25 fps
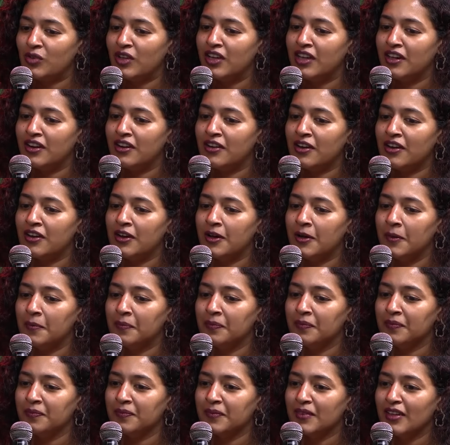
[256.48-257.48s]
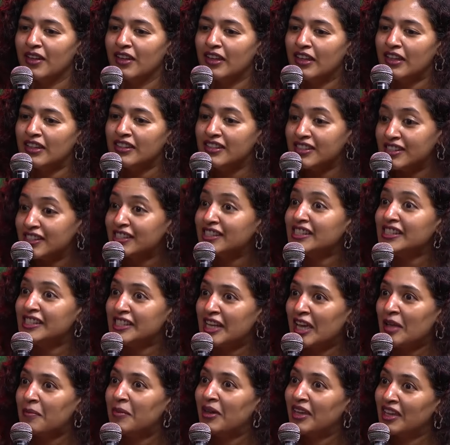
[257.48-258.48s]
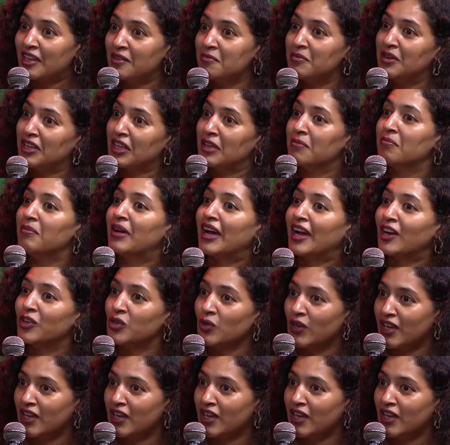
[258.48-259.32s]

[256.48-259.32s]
where this is the time I can bring him back to